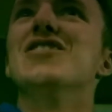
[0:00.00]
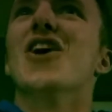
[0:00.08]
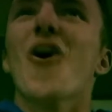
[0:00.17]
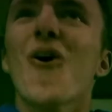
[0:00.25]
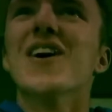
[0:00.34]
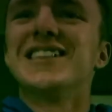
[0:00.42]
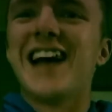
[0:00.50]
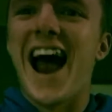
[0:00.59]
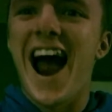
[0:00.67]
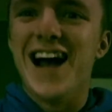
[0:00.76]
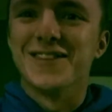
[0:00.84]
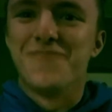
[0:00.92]
Always
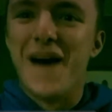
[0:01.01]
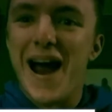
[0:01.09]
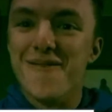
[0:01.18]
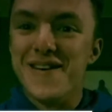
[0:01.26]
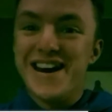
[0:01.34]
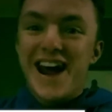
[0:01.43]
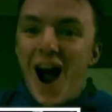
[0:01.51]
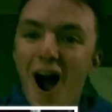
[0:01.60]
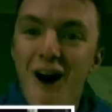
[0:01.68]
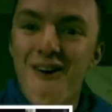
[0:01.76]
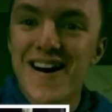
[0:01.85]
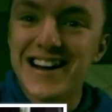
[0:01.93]
has, baby!
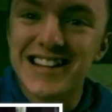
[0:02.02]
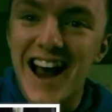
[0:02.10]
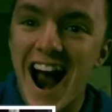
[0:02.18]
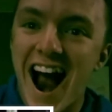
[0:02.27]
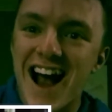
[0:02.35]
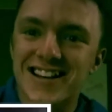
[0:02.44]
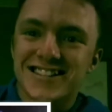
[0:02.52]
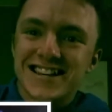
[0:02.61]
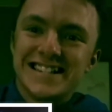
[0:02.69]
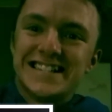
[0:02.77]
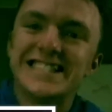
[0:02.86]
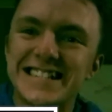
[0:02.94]
Always has!
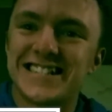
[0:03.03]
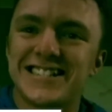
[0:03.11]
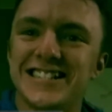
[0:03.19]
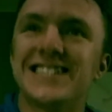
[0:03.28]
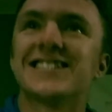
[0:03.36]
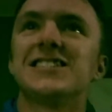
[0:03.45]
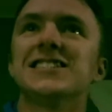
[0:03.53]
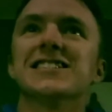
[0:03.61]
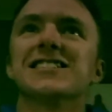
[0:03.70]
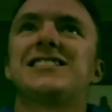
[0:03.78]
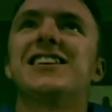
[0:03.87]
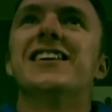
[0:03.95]
Hashtag all
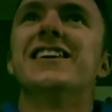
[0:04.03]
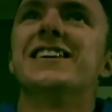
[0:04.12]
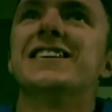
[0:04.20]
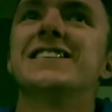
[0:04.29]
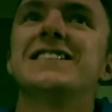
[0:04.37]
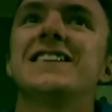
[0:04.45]
the city!